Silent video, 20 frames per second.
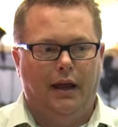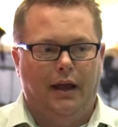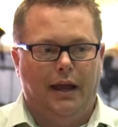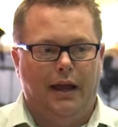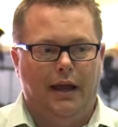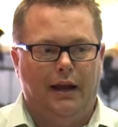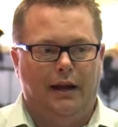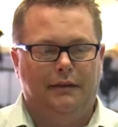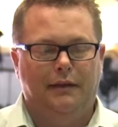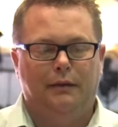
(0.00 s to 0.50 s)

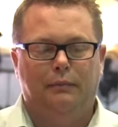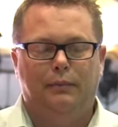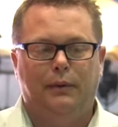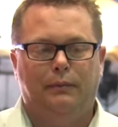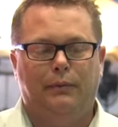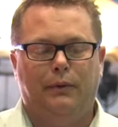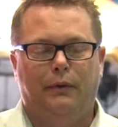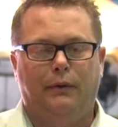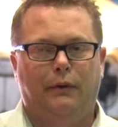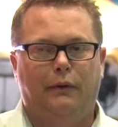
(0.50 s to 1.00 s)
And I think
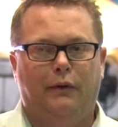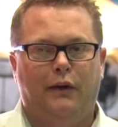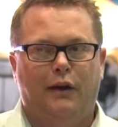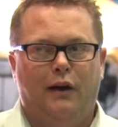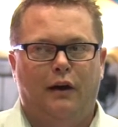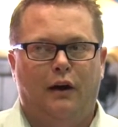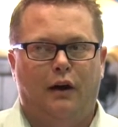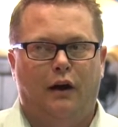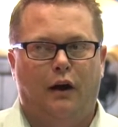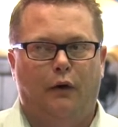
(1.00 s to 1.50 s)
people
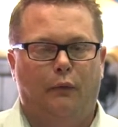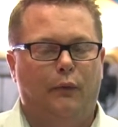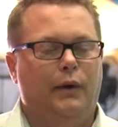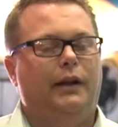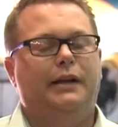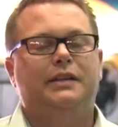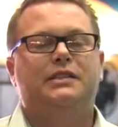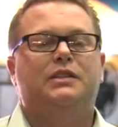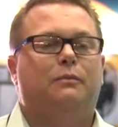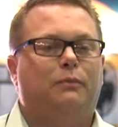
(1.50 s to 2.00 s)
are
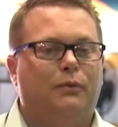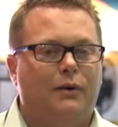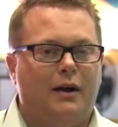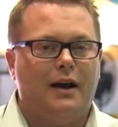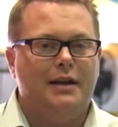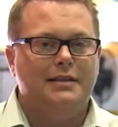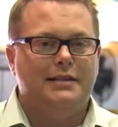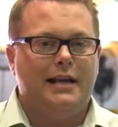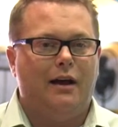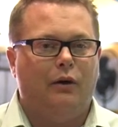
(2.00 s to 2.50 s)
really
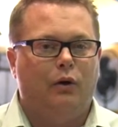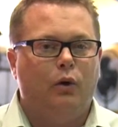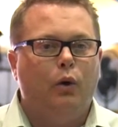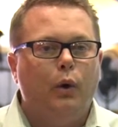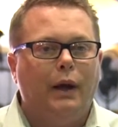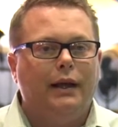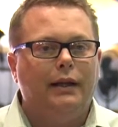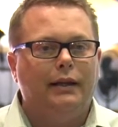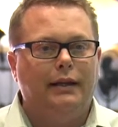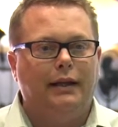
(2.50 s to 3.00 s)
surprised how
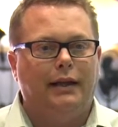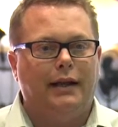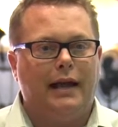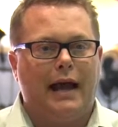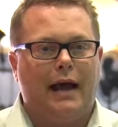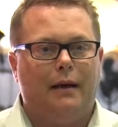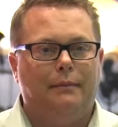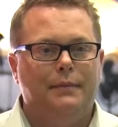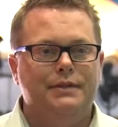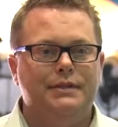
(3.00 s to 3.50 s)
quickly it
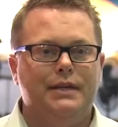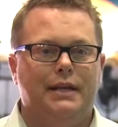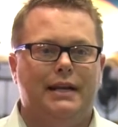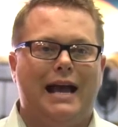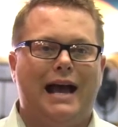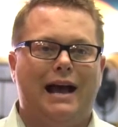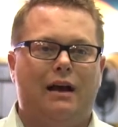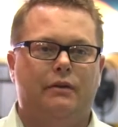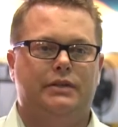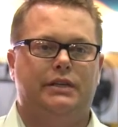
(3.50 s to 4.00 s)
happens and
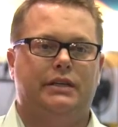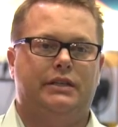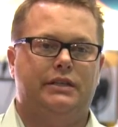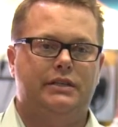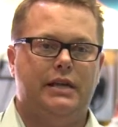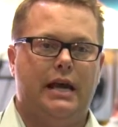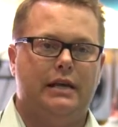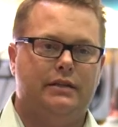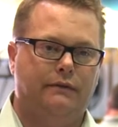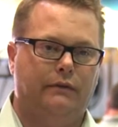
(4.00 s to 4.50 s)
how
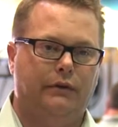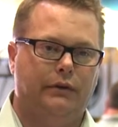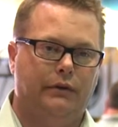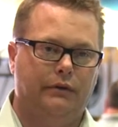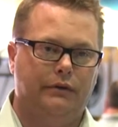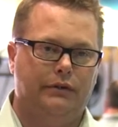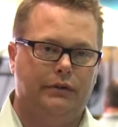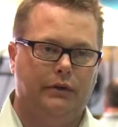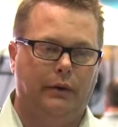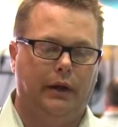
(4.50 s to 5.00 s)
successful
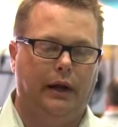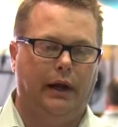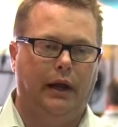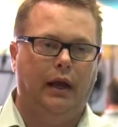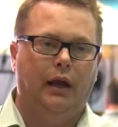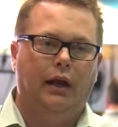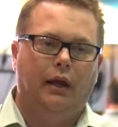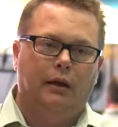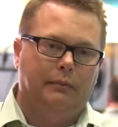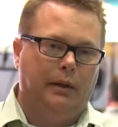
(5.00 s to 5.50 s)
you're doing.
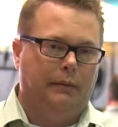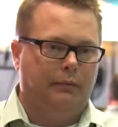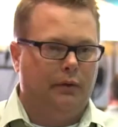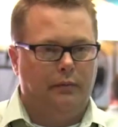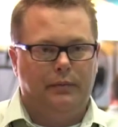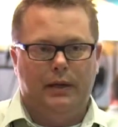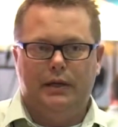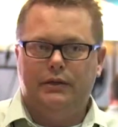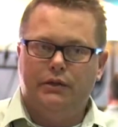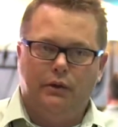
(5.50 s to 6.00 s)
People
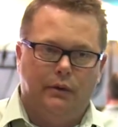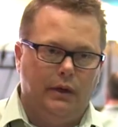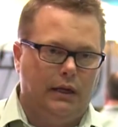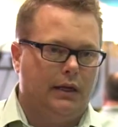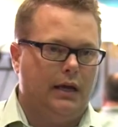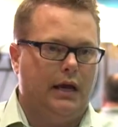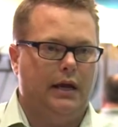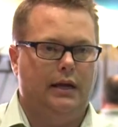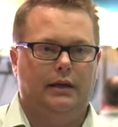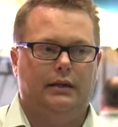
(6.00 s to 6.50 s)
have been doing
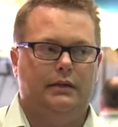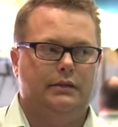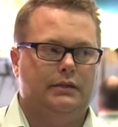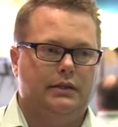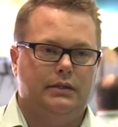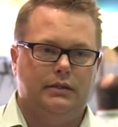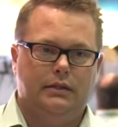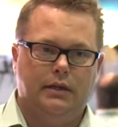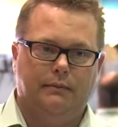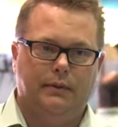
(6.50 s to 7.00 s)
cuttings
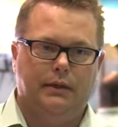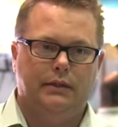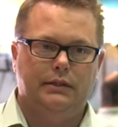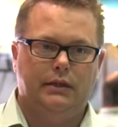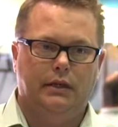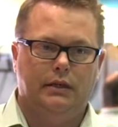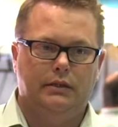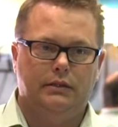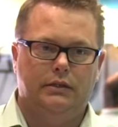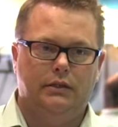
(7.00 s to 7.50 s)
and
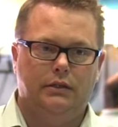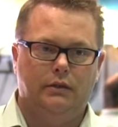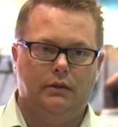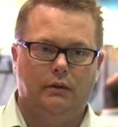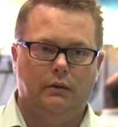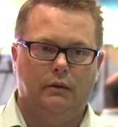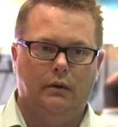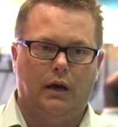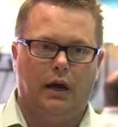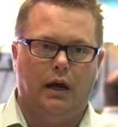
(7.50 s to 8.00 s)
dippings
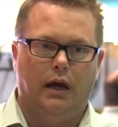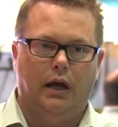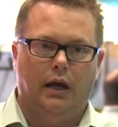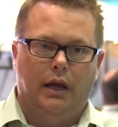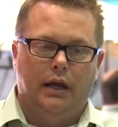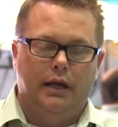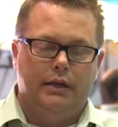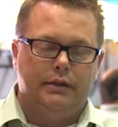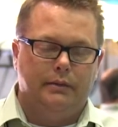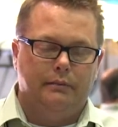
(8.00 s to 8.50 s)

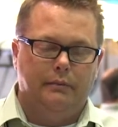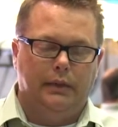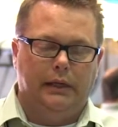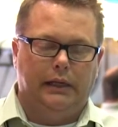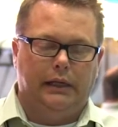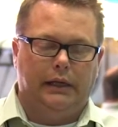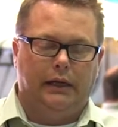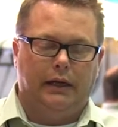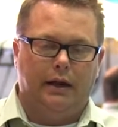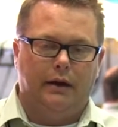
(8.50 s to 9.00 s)
into
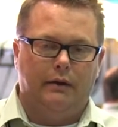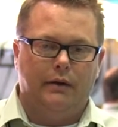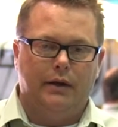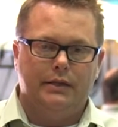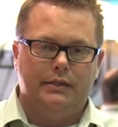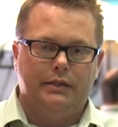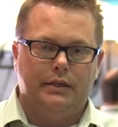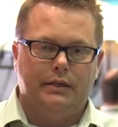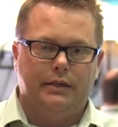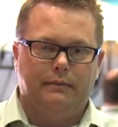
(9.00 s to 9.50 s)
media
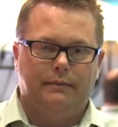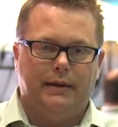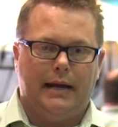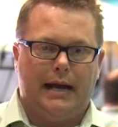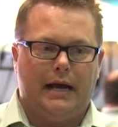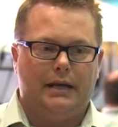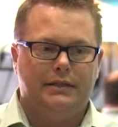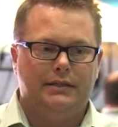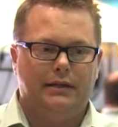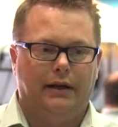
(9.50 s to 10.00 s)
areas in the
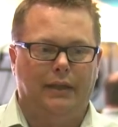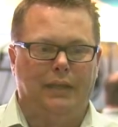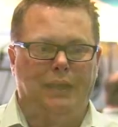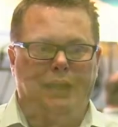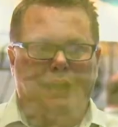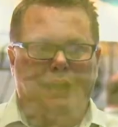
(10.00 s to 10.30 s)
past on it.